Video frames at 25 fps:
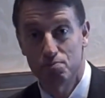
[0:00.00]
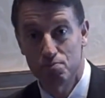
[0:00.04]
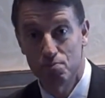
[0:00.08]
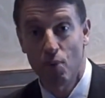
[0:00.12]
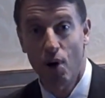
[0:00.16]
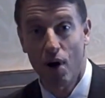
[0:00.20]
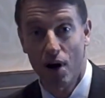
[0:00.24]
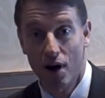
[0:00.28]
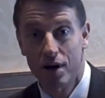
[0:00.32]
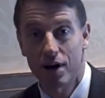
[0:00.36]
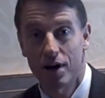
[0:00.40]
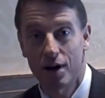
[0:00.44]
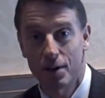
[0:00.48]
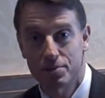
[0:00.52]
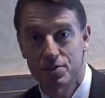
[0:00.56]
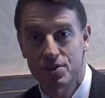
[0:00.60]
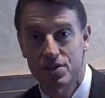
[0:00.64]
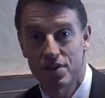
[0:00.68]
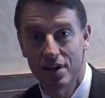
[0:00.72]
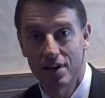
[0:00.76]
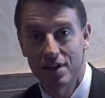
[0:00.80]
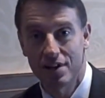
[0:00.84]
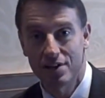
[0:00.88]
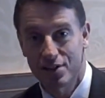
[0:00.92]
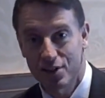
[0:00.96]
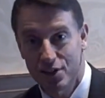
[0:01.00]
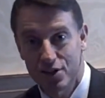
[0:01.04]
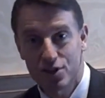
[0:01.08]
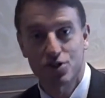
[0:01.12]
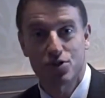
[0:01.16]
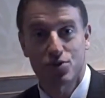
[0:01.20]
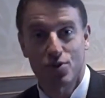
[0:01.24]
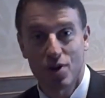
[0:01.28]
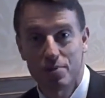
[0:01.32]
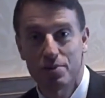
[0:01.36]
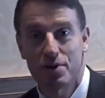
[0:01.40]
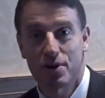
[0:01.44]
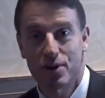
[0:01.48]
markups to
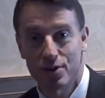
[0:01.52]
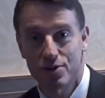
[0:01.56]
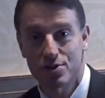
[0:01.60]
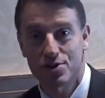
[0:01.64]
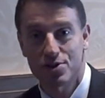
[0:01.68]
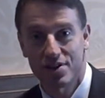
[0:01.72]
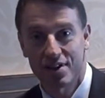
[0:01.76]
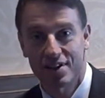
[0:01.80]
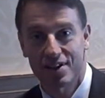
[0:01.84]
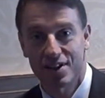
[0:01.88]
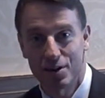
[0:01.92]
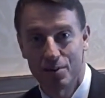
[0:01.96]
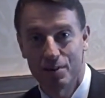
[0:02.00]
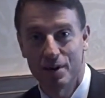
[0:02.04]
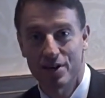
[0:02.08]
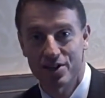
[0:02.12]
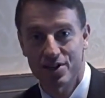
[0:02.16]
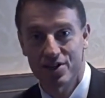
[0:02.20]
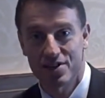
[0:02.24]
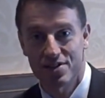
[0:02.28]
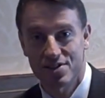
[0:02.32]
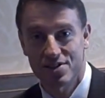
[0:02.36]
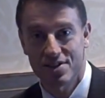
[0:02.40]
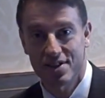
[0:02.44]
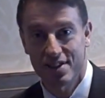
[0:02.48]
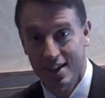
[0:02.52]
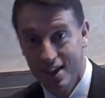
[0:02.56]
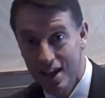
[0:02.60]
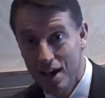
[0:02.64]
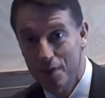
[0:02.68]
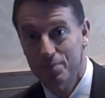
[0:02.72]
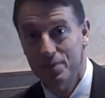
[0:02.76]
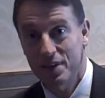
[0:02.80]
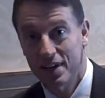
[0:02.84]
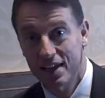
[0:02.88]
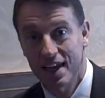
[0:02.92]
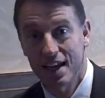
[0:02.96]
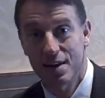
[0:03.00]
distributors and commissions. And the
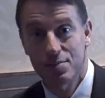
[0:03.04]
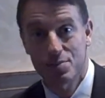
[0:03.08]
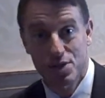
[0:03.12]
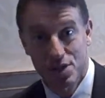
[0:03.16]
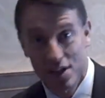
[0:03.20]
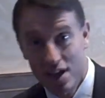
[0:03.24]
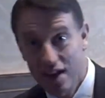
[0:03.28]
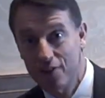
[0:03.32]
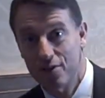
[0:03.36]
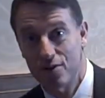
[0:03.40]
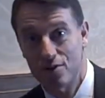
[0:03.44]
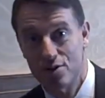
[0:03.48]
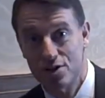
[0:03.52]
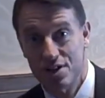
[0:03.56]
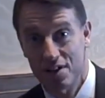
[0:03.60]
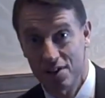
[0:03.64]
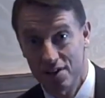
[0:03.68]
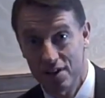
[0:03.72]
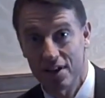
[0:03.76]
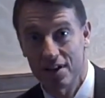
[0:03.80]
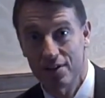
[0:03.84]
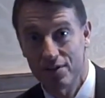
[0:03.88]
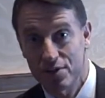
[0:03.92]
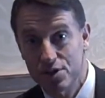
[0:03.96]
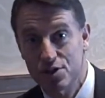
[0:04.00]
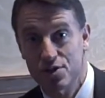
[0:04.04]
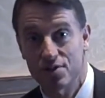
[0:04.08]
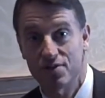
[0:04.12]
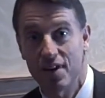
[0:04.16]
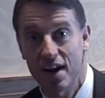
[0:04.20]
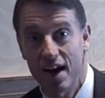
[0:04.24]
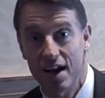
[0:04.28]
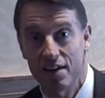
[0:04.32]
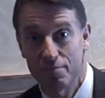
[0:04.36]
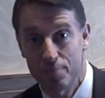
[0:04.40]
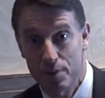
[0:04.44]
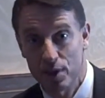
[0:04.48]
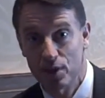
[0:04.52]
company keeps the others to live and
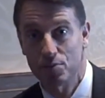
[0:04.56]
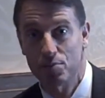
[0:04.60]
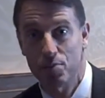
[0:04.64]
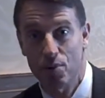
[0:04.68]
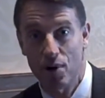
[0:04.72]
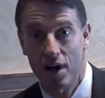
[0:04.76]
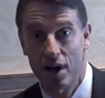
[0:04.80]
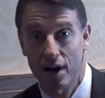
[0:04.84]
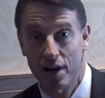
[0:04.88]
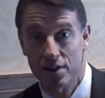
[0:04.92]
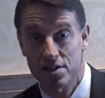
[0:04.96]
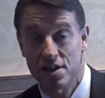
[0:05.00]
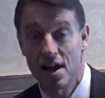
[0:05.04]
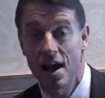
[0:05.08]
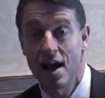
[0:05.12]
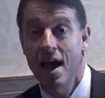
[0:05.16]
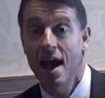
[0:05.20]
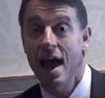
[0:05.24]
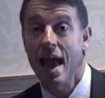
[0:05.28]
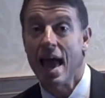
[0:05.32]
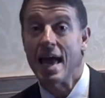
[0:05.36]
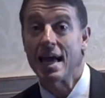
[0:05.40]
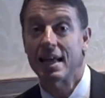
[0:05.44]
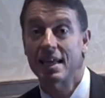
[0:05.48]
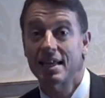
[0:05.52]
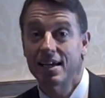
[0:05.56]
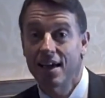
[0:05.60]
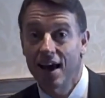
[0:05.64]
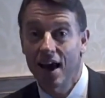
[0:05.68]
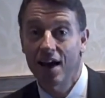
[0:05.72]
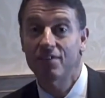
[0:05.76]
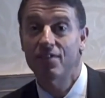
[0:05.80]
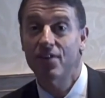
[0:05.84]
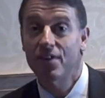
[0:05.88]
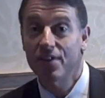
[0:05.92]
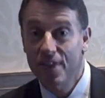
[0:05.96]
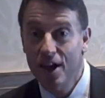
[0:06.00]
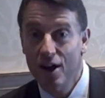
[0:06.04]
survive, build products, and
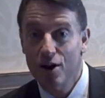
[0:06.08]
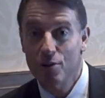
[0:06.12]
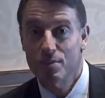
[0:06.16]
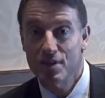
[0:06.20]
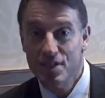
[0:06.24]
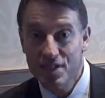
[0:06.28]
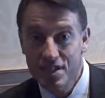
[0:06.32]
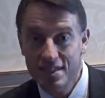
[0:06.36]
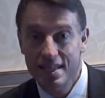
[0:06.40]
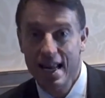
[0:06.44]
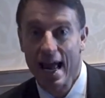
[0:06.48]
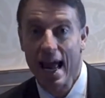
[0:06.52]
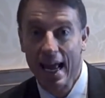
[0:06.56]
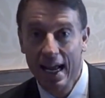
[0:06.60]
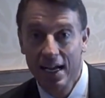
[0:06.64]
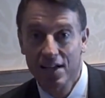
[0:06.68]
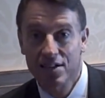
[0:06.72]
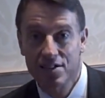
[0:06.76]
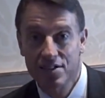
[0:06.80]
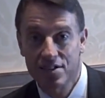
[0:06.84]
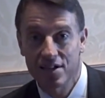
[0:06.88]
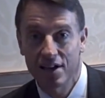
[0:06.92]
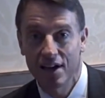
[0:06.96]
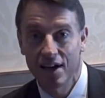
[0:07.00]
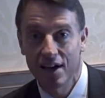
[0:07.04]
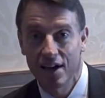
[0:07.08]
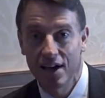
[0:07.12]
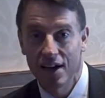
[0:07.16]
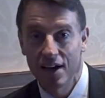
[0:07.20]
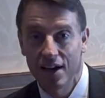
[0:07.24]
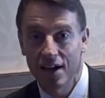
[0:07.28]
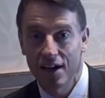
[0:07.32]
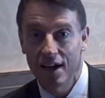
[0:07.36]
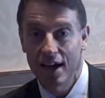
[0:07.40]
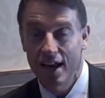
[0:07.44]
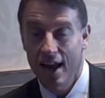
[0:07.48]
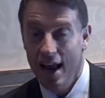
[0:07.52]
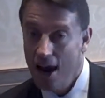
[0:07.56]
cover their mistakes.
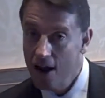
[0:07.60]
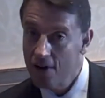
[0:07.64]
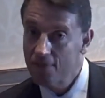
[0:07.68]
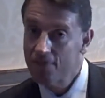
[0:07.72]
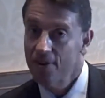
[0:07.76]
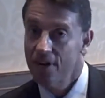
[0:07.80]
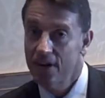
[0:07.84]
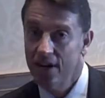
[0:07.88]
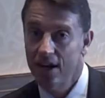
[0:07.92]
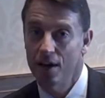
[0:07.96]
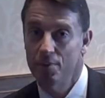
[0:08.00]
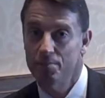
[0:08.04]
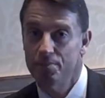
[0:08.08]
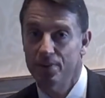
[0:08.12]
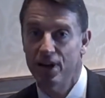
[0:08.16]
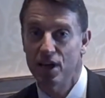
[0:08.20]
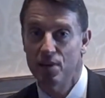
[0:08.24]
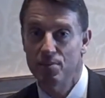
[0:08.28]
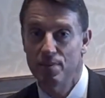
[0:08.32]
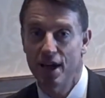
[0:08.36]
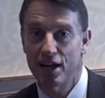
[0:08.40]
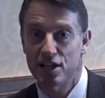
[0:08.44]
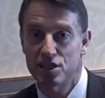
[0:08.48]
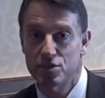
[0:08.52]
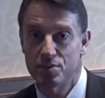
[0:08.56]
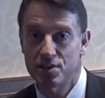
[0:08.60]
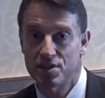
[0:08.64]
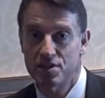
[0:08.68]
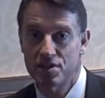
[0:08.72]
And every company makes